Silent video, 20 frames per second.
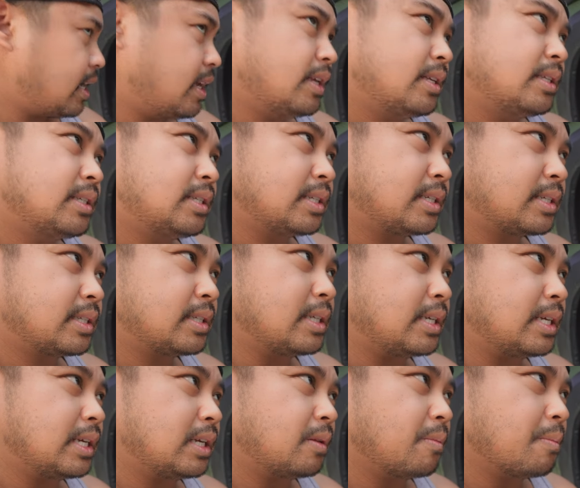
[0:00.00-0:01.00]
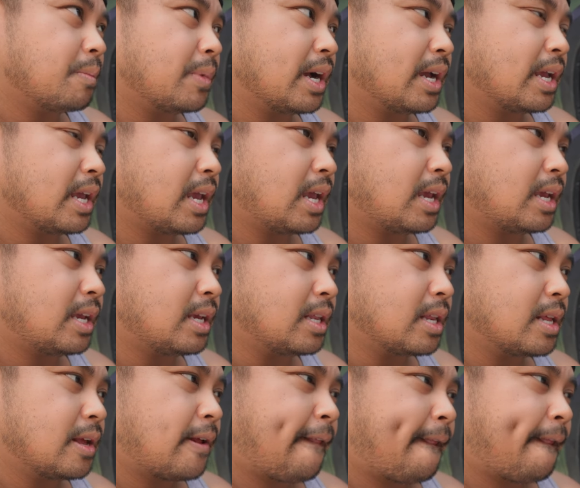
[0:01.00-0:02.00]
16 by 8
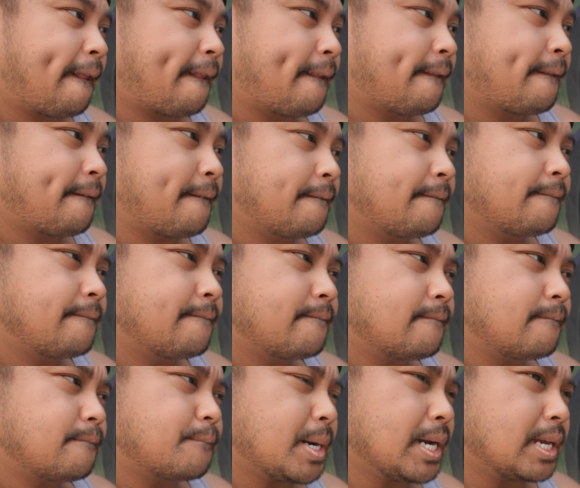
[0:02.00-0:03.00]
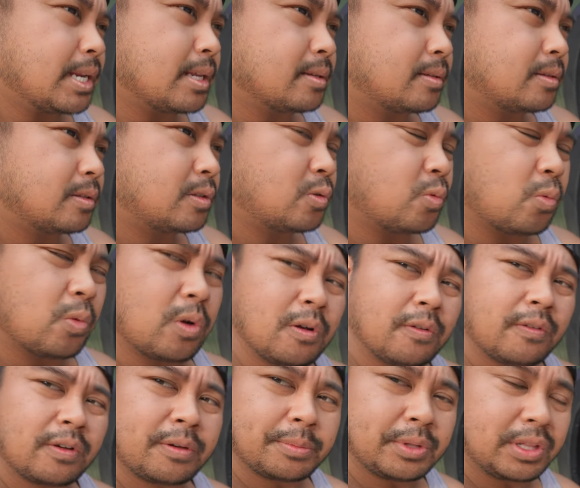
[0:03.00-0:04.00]
minus
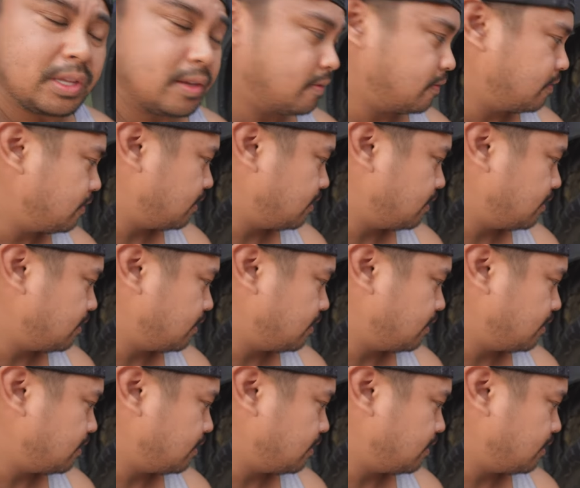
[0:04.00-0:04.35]
12, I believe.